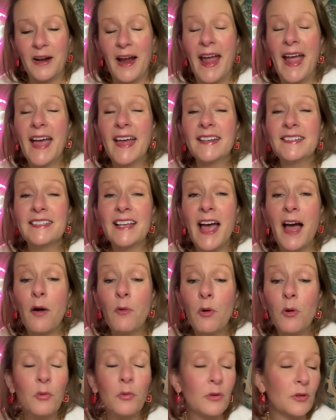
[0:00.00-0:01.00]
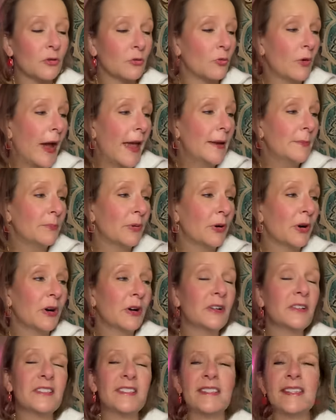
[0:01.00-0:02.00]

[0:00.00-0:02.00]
hand towel with red birds.